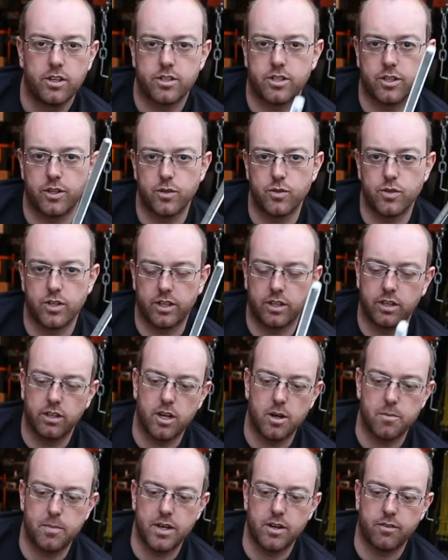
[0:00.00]
So using
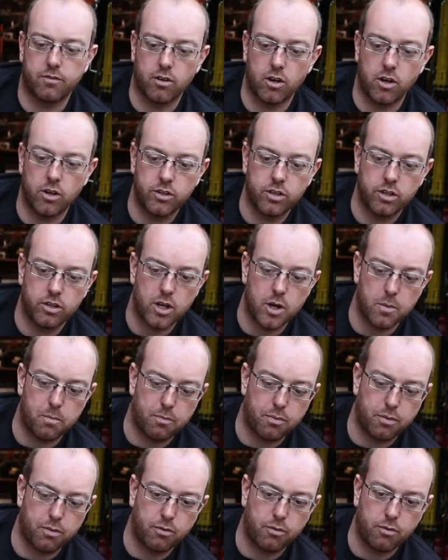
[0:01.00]
a bit of rod,
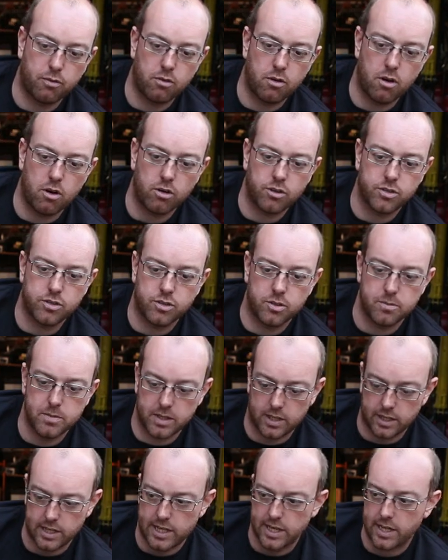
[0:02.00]

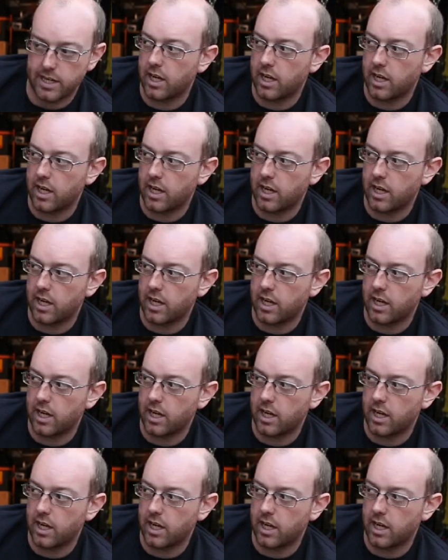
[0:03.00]
approximately